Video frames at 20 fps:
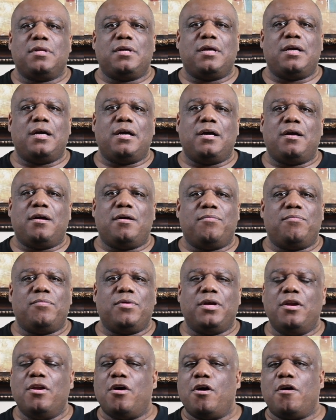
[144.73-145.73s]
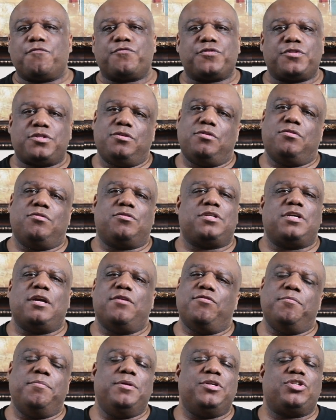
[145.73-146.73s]
an officer to
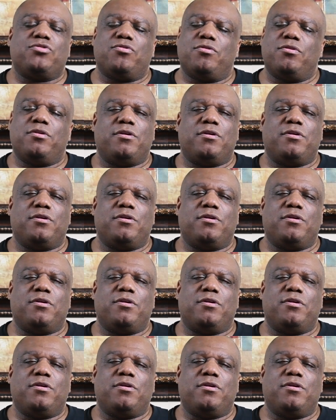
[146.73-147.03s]
ever be short